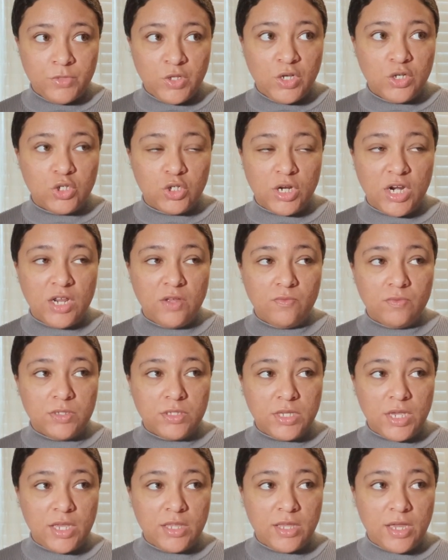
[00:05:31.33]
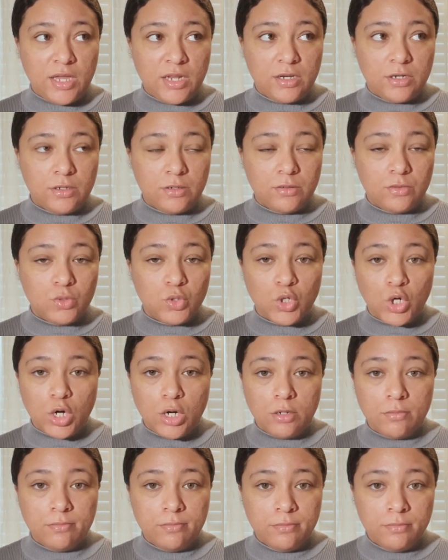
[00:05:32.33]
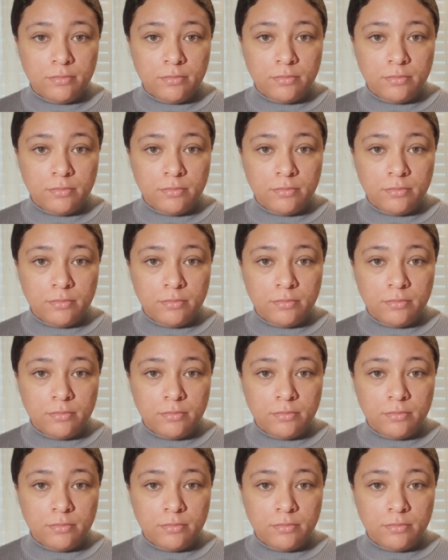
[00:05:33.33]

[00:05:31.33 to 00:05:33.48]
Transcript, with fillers: should I even say that term?